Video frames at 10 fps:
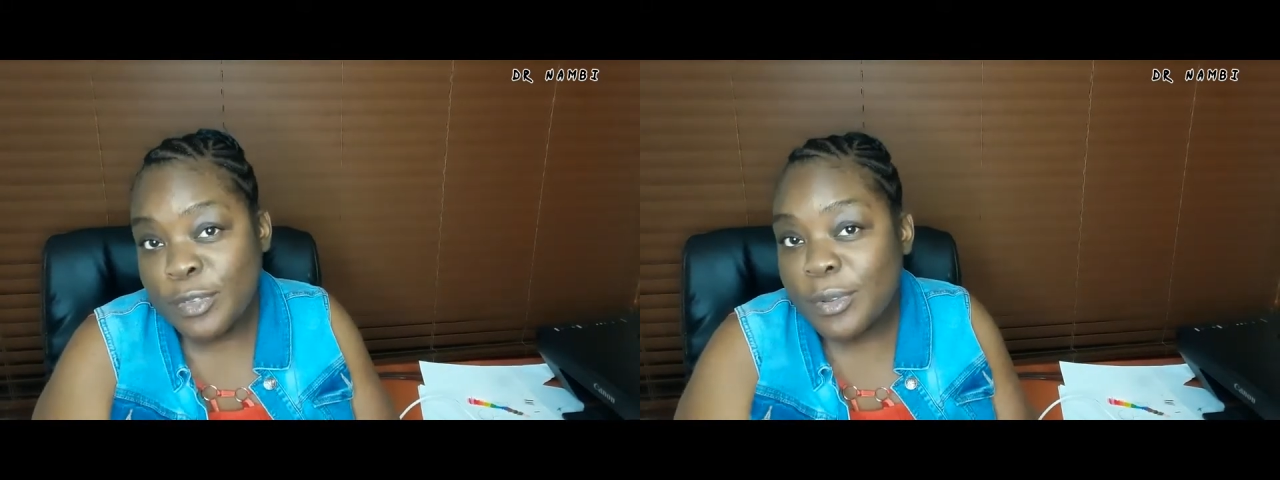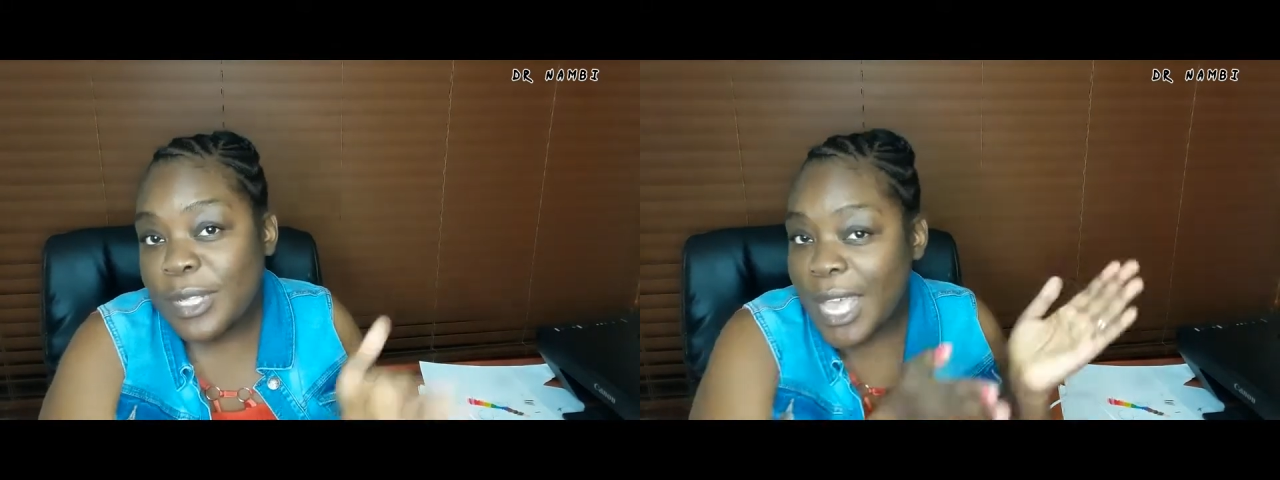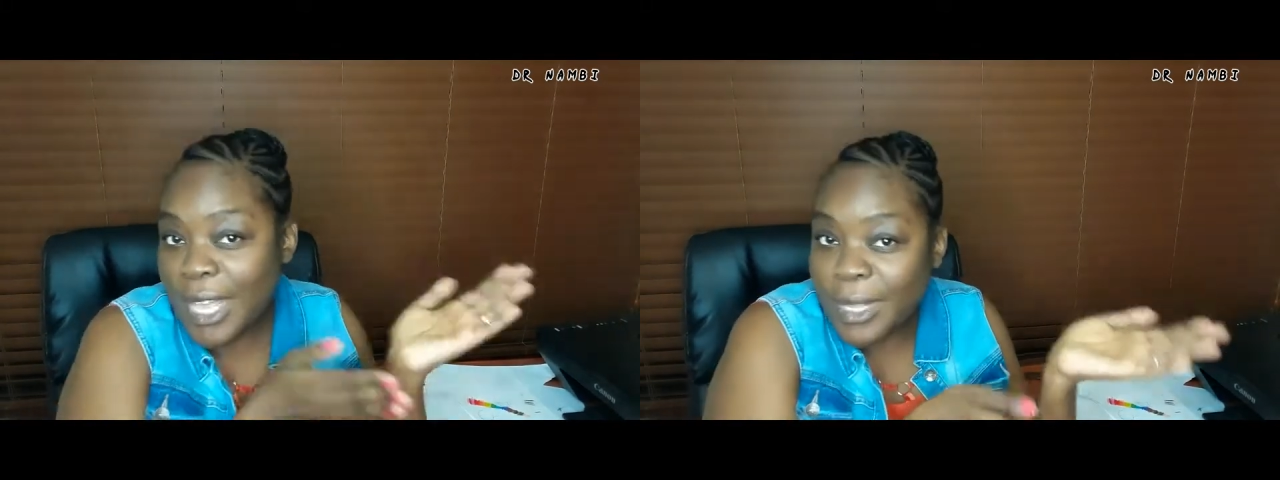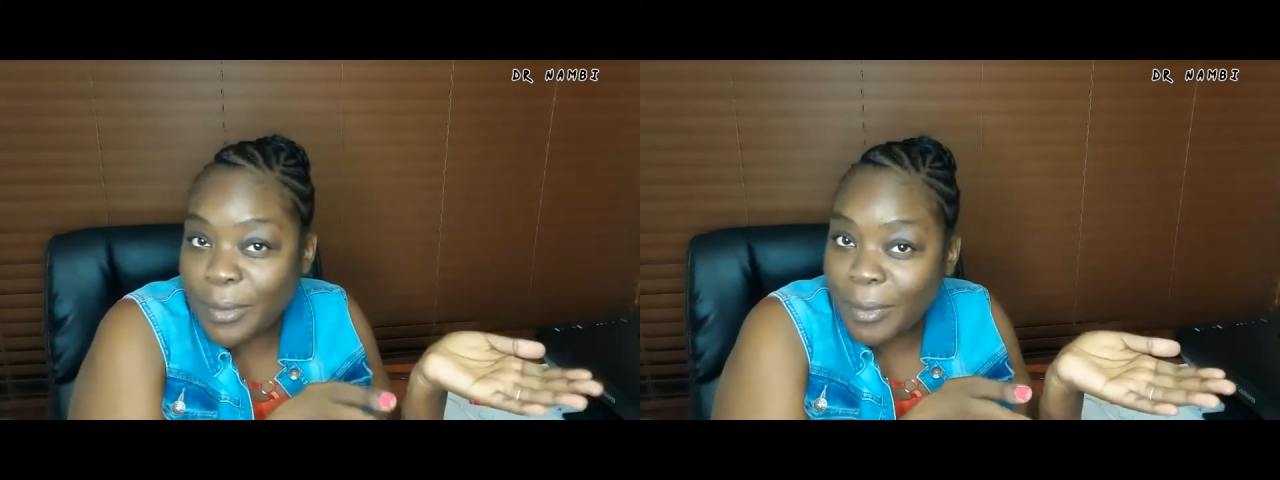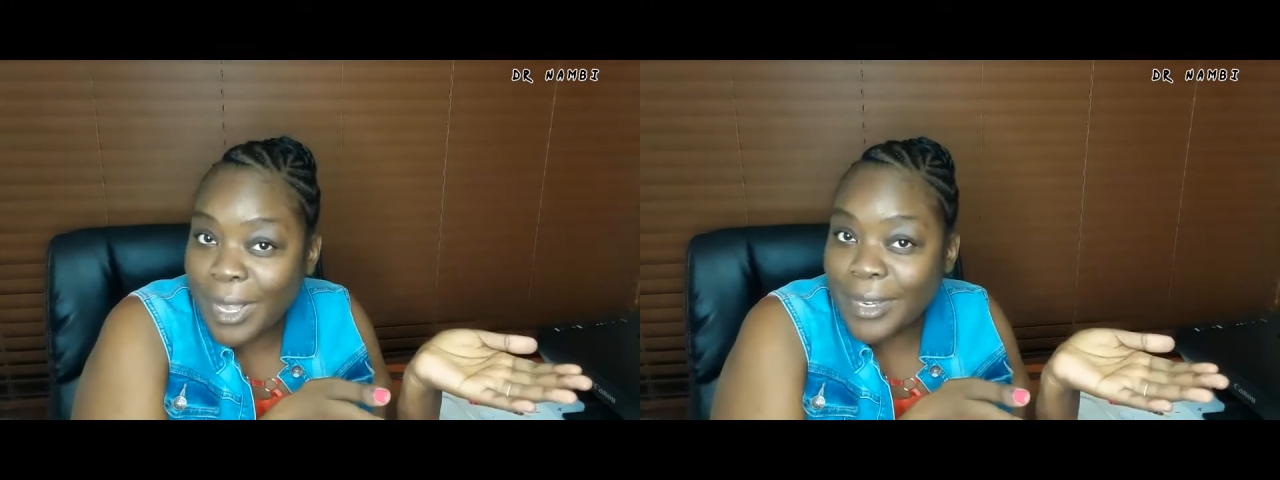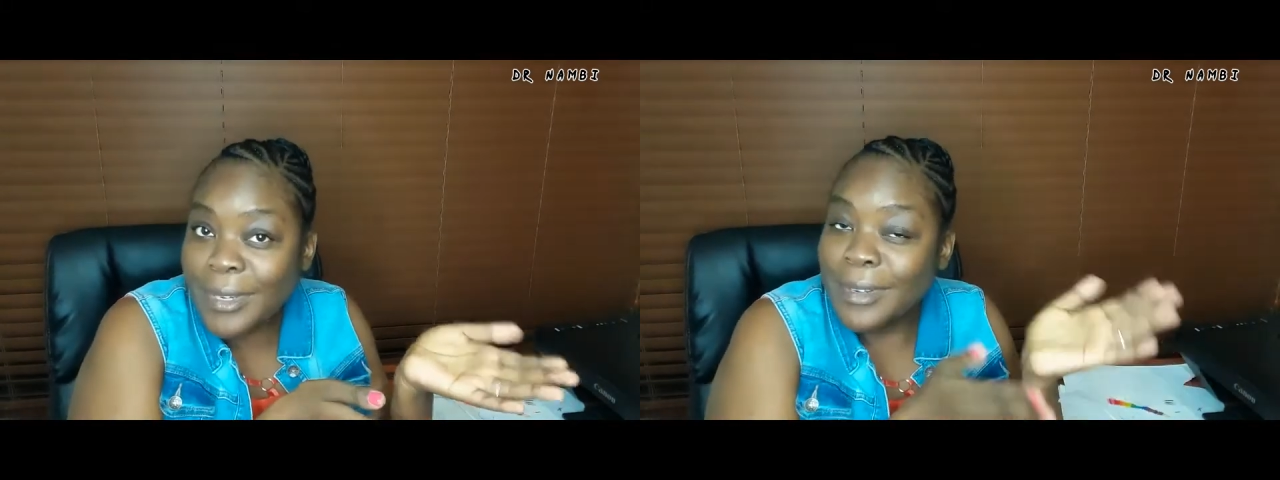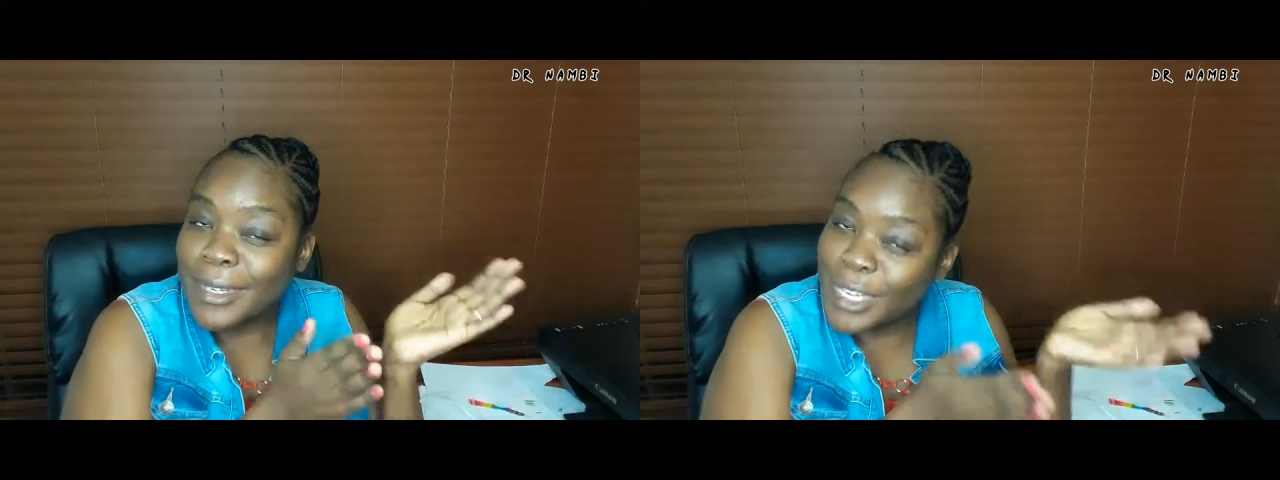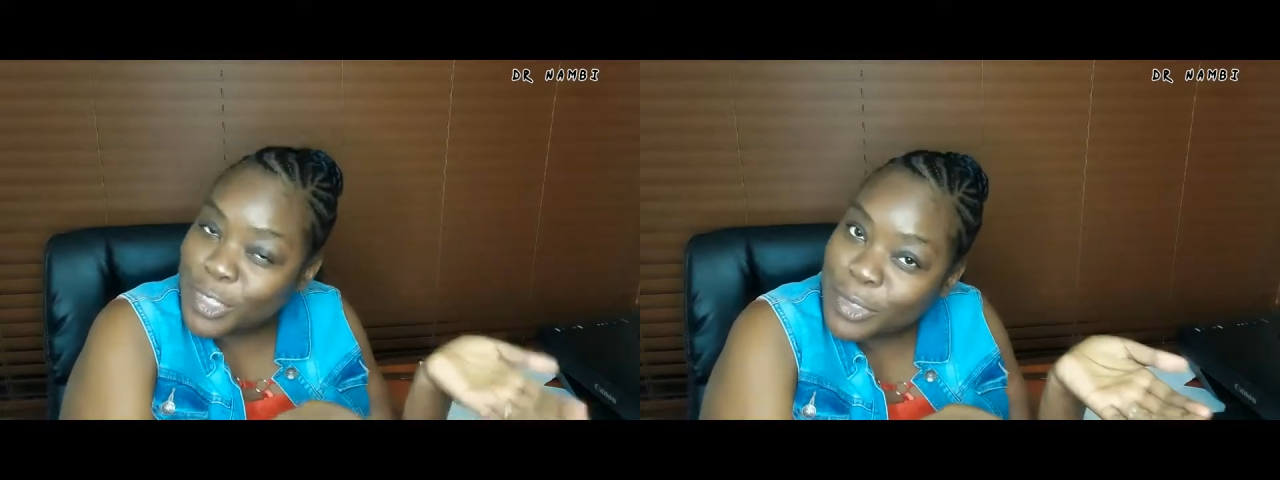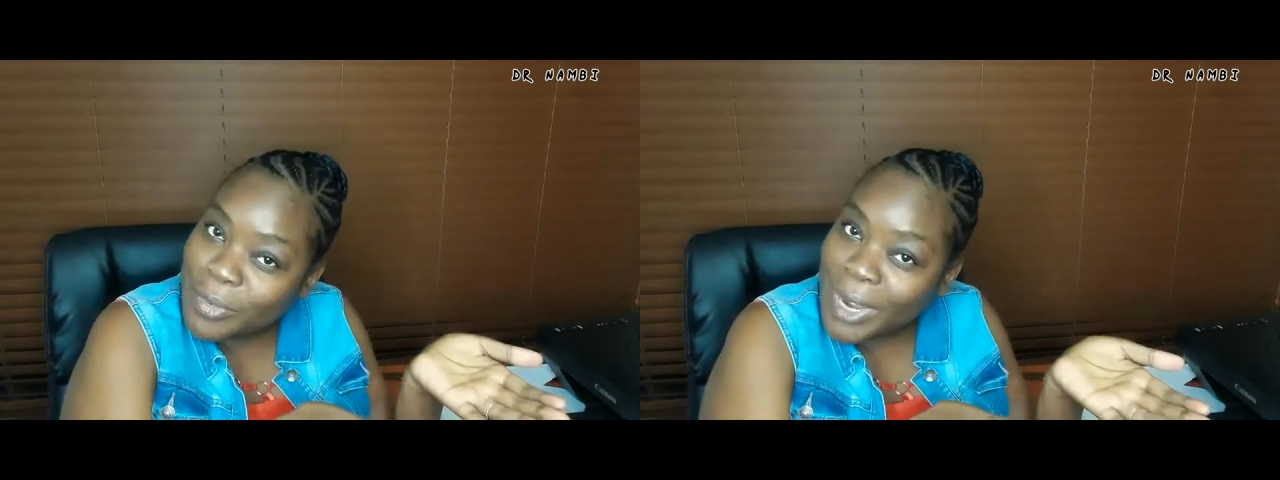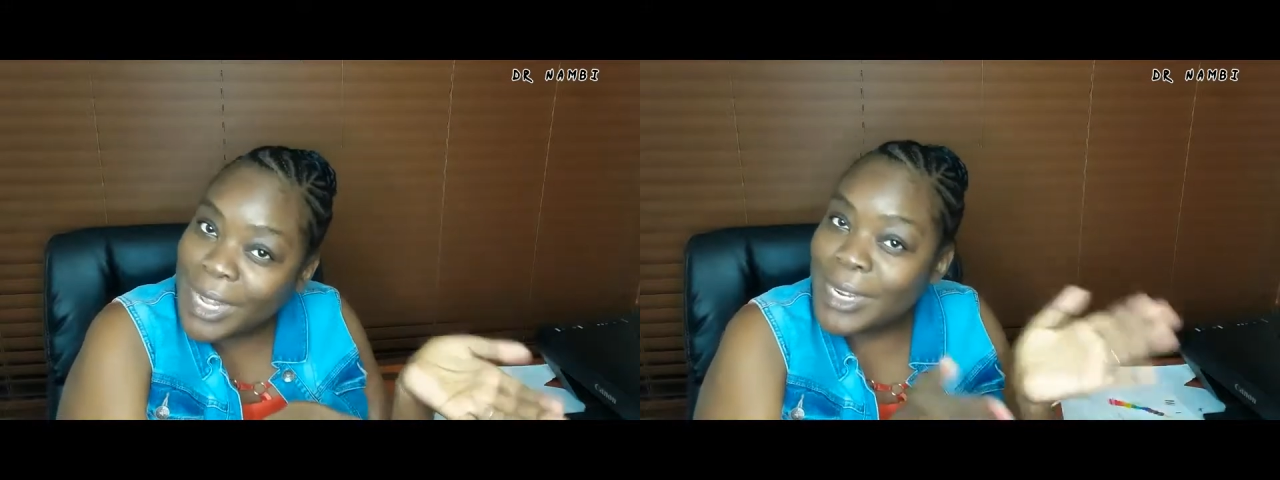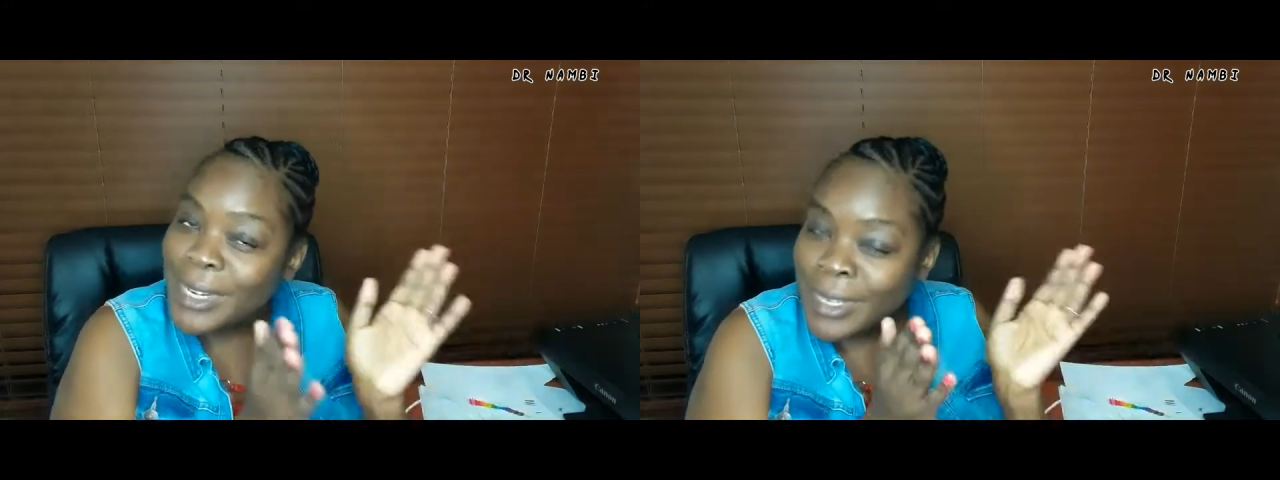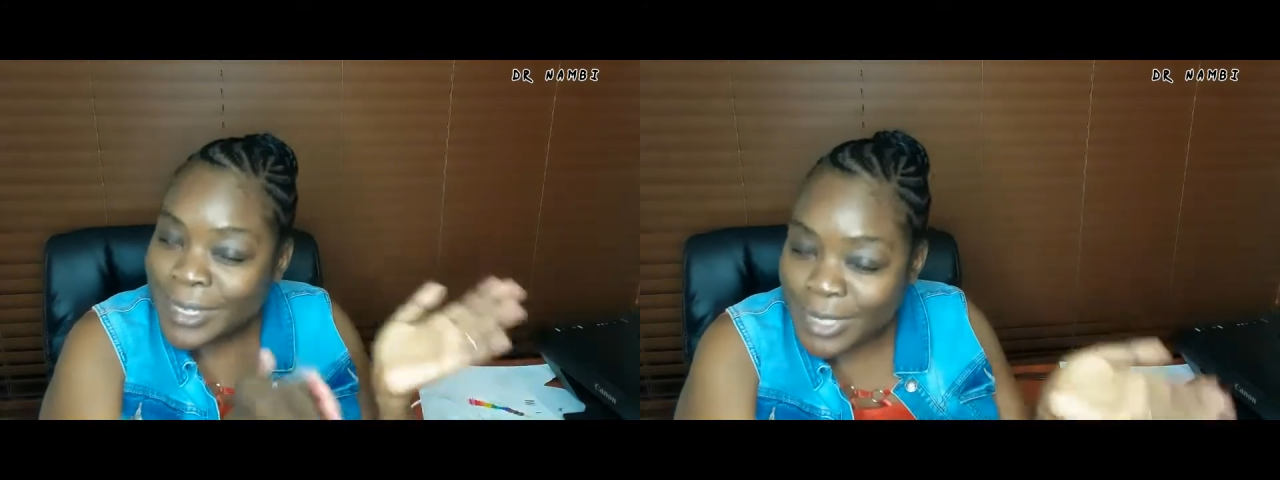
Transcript: So the other one, natural,